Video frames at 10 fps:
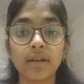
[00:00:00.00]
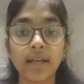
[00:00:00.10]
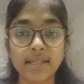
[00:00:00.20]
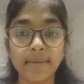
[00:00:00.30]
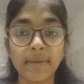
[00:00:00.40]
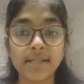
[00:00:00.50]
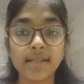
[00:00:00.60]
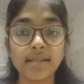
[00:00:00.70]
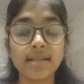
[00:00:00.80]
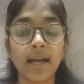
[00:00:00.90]

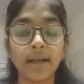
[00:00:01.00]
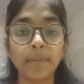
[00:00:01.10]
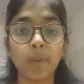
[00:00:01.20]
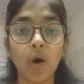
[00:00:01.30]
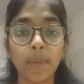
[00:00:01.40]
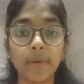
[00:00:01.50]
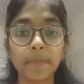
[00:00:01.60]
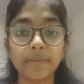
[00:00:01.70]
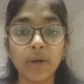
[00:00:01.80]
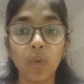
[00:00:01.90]
SMSs and pop
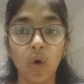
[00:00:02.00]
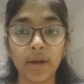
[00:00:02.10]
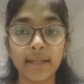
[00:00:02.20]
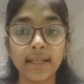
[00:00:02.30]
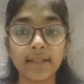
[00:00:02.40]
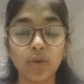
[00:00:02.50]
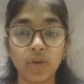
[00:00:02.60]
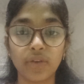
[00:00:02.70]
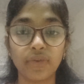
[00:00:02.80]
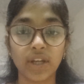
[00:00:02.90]
up the warning
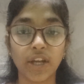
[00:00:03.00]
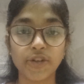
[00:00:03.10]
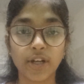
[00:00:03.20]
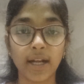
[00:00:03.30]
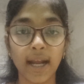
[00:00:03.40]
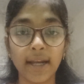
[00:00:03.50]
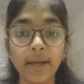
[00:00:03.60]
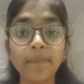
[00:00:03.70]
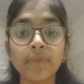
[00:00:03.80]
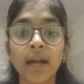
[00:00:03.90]
notification.
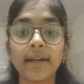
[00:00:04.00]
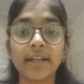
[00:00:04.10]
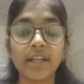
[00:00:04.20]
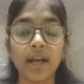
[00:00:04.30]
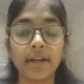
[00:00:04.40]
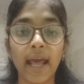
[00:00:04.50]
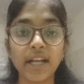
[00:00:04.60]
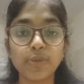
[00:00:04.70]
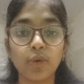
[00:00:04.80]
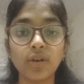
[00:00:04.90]
And the
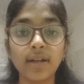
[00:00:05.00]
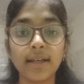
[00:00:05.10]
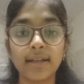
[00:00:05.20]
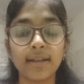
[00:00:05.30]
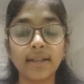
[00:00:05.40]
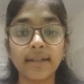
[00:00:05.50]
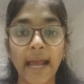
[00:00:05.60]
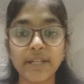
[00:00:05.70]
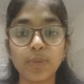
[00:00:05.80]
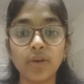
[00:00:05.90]
dashboard, in
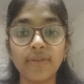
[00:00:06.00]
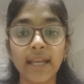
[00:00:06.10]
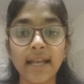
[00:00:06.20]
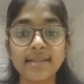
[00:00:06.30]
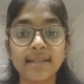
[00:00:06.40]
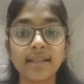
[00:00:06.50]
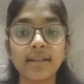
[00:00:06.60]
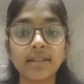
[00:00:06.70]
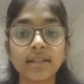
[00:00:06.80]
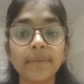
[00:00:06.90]
dashboard we can see
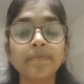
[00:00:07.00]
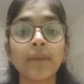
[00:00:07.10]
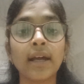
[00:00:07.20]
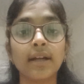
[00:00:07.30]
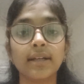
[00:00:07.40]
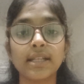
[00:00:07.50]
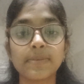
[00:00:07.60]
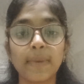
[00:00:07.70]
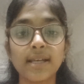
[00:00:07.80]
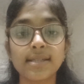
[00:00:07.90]
that the
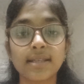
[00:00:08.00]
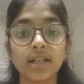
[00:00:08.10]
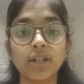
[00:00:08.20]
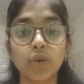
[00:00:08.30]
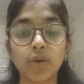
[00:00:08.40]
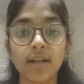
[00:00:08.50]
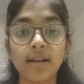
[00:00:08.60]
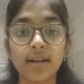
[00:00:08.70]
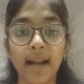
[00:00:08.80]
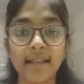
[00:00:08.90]
displays the
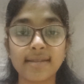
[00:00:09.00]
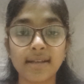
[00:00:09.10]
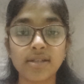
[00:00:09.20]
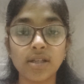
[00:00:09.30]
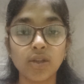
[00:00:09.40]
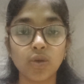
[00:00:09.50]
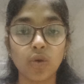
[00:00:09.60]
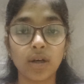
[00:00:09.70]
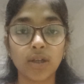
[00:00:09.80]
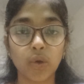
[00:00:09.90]
total transaction,
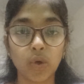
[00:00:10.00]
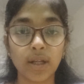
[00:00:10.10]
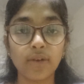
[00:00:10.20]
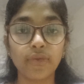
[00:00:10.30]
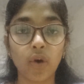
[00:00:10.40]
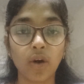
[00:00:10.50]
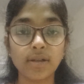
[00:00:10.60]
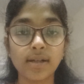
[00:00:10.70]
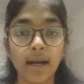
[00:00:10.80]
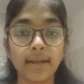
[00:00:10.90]
total
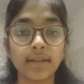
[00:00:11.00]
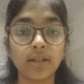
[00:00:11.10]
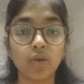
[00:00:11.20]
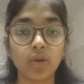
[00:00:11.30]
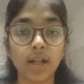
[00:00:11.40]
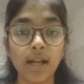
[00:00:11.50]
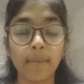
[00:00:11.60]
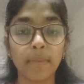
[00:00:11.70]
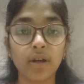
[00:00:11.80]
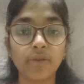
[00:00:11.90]
fraud and the total
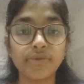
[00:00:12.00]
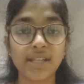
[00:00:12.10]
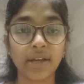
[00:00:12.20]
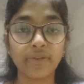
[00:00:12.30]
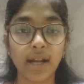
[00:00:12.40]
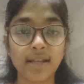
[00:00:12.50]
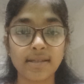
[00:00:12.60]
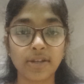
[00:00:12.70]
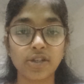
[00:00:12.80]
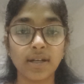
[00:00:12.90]
number of safe
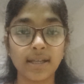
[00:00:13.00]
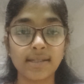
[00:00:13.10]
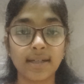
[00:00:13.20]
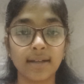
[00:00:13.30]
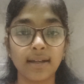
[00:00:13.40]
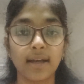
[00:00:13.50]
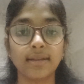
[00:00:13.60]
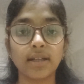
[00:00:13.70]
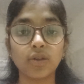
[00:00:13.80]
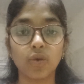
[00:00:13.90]
transaction is done
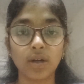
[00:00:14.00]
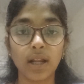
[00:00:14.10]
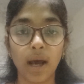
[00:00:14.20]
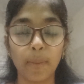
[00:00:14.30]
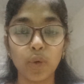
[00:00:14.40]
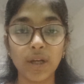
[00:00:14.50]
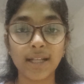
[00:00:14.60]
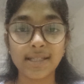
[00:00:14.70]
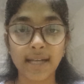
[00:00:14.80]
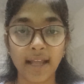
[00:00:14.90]
and the total amount
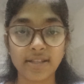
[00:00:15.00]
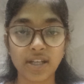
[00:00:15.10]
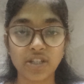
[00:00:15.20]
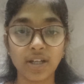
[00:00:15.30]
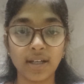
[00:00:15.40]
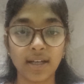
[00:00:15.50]
is transaction